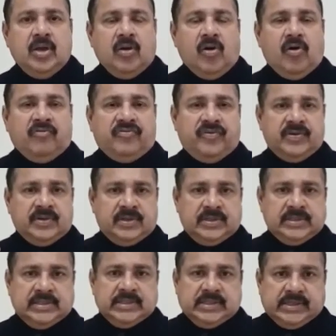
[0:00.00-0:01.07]
of
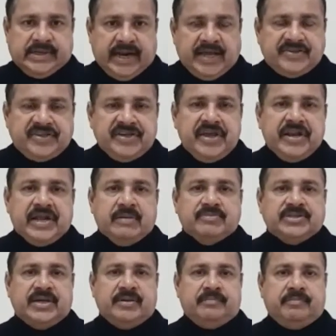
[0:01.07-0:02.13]
rising incomes
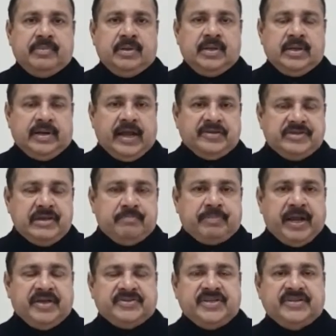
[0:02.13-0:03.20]
and rising
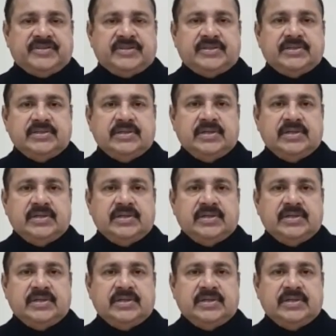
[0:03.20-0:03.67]
prices